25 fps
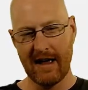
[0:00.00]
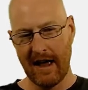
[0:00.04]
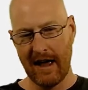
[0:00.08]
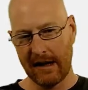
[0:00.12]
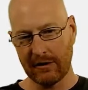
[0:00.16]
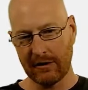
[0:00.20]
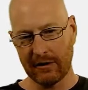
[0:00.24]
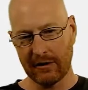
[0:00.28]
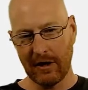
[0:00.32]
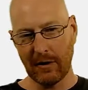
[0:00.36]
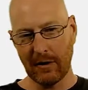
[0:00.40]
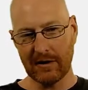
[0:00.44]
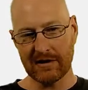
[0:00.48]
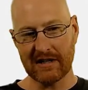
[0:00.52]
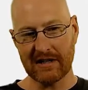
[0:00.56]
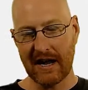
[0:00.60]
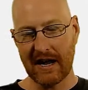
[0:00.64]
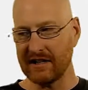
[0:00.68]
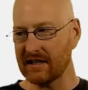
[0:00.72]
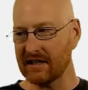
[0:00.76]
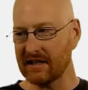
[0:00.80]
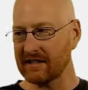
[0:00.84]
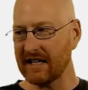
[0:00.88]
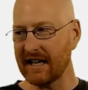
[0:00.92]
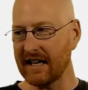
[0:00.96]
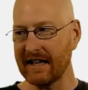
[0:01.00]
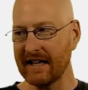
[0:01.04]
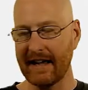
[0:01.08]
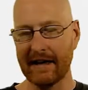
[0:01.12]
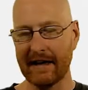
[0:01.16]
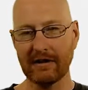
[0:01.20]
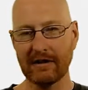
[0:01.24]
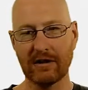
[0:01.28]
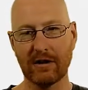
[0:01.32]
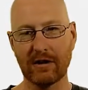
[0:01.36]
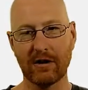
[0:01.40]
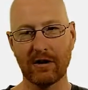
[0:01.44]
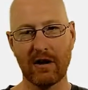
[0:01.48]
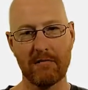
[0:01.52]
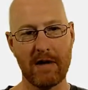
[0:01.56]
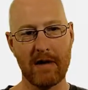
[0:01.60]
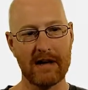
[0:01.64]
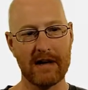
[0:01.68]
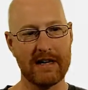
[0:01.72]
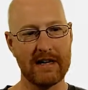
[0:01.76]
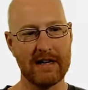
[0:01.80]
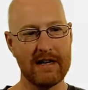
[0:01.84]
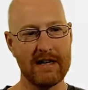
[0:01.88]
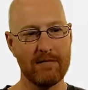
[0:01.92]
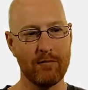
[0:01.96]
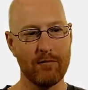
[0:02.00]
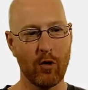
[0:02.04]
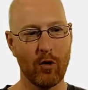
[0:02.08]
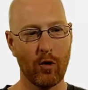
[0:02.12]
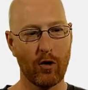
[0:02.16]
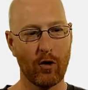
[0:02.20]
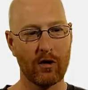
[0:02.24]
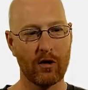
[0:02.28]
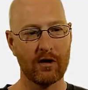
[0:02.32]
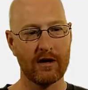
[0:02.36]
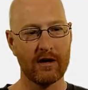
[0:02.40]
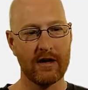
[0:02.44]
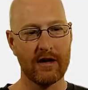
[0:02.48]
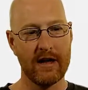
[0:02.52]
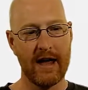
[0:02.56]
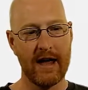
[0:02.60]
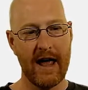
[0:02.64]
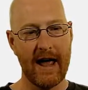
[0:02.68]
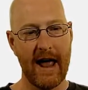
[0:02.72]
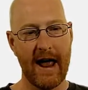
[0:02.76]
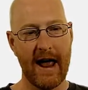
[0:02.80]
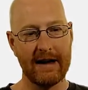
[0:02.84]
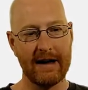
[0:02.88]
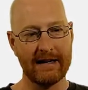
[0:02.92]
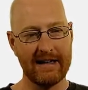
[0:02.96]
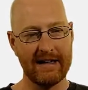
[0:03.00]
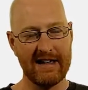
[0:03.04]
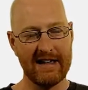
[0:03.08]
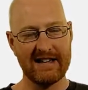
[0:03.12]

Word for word: And you notice I just hit enter on my keyboard and it